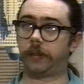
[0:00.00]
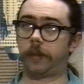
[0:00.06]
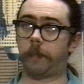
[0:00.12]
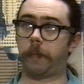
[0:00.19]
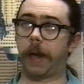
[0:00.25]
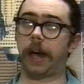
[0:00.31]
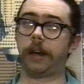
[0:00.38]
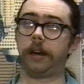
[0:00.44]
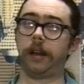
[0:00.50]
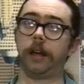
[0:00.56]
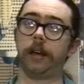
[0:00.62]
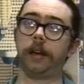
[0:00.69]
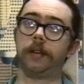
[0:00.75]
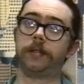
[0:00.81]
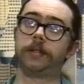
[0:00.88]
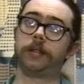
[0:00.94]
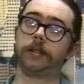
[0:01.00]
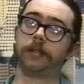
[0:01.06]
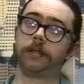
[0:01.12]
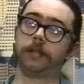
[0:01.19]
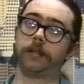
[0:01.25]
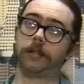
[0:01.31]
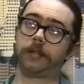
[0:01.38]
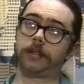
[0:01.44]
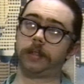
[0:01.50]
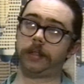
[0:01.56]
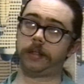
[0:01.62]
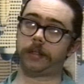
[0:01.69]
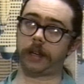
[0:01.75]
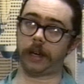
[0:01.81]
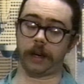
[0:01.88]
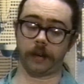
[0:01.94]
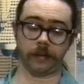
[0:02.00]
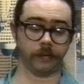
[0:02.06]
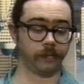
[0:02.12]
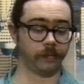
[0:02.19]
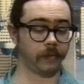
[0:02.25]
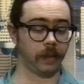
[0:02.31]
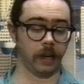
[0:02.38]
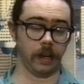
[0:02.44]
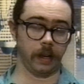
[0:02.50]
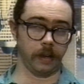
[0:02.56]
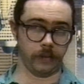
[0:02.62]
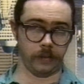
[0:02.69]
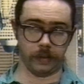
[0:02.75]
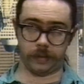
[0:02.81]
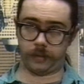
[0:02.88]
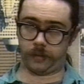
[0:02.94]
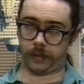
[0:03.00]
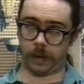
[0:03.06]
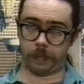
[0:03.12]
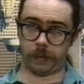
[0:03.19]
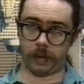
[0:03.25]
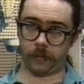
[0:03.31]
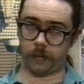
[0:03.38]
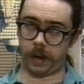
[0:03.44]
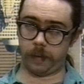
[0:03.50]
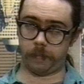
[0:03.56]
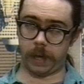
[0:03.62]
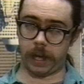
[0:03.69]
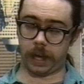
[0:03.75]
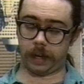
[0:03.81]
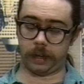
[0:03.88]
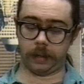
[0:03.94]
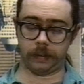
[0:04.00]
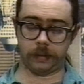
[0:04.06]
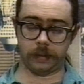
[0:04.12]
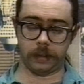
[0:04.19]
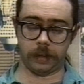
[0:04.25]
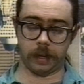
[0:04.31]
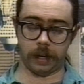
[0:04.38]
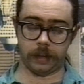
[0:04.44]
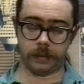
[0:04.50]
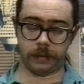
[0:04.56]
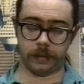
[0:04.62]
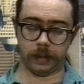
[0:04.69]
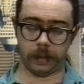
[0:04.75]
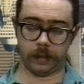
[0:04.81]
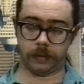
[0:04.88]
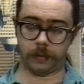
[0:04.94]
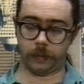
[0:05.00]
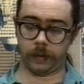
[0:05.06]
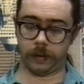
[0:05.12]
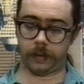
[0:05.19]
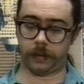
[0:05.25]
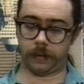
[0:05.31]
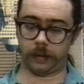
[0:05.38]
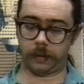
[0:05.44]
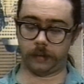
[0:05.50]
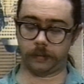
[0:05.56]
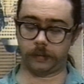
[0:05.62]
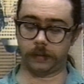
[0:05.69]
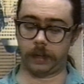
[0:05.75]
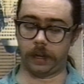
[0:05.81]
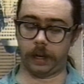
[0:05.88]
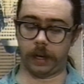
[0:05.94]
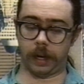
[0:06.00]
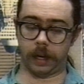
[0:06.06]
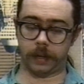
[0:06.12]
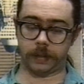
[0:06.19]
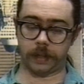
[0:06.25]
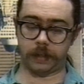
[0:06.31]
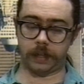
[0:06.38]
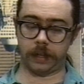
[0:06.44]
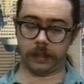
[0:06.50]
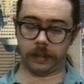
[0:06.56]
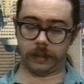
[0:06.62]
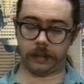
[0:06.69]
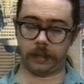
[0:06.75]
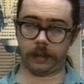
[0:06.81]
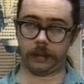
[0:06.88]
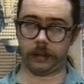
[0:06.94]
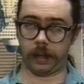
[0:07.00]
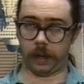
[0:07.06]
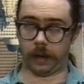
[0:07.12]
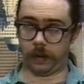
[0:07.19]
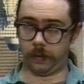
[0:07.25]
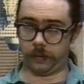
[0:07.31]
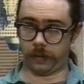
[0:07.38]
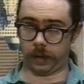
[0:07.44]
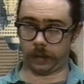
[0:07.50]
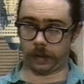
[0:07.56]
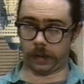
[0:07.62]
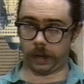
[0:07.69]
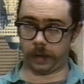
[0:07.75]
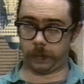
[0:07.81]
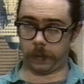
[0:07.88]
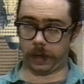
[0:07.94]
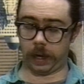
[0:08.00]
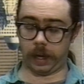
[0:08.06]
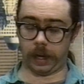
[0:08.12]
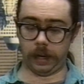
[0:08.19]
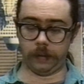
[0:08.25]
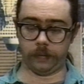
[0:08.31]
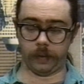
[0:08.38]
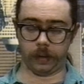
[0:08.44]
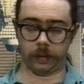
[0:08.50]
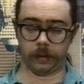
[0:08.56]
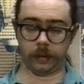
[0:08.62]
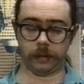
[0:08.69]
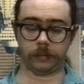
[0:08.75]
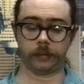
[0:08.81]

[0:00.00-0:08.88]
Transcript: bad days in the C-Town, just jumping right back into the nonsense with, as I say, distinctly OJ-like behavior,